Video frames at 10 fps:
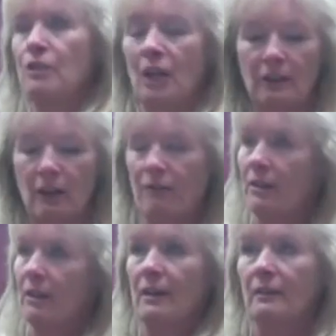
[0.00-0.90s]
They checked
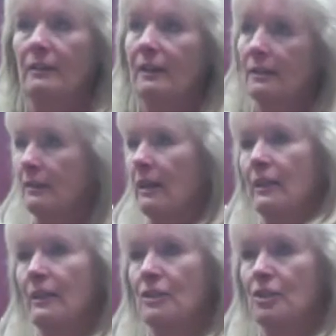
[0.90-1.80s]
everything, the
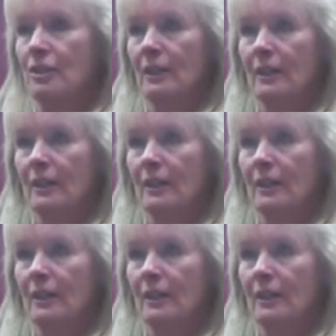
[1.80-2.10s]
luggage,